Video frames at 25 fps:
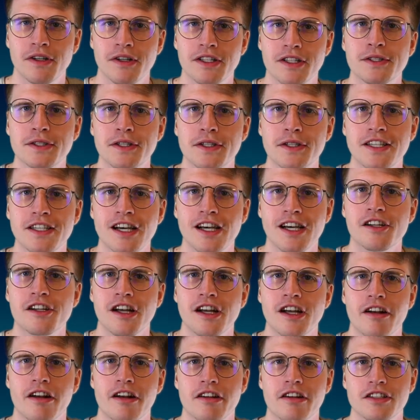feature of the
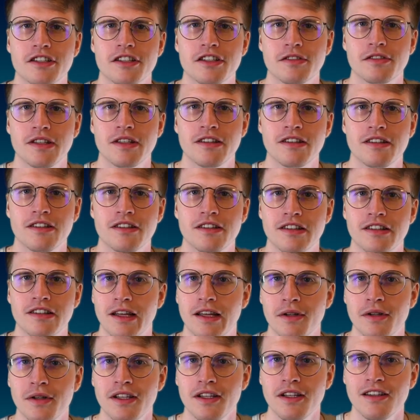e-car charging
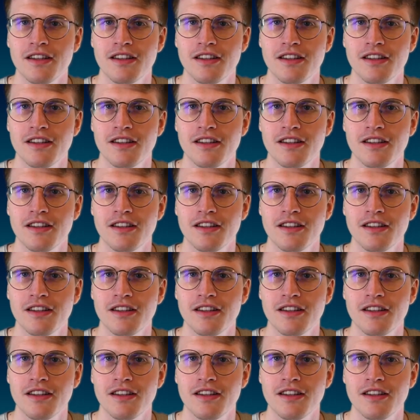suite,